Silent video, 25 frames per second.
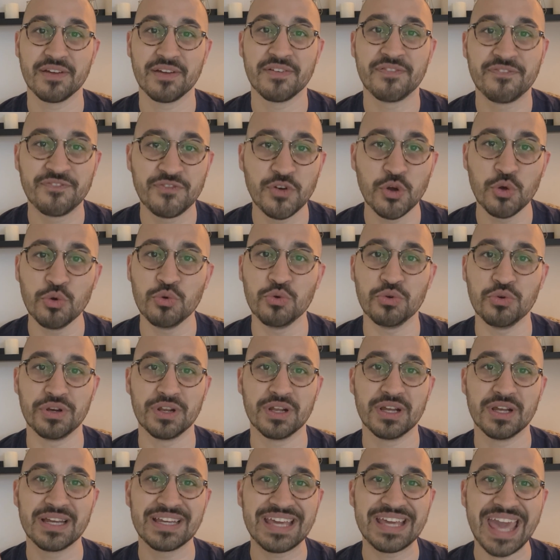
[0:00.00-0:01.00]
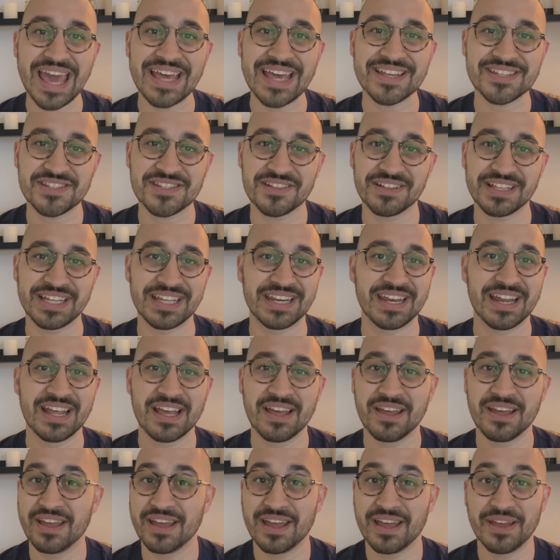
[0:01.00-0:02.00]
Food, gasoline,
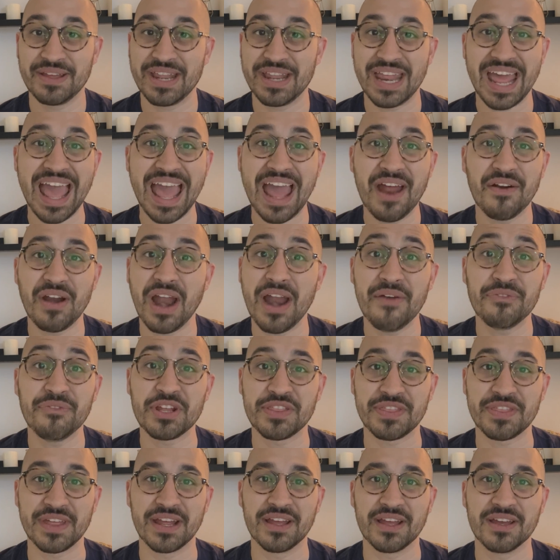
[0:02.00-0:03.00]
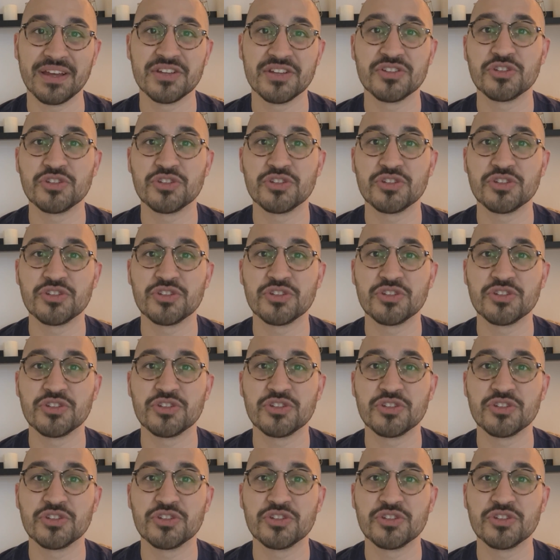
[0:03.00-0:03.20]
eh, everything.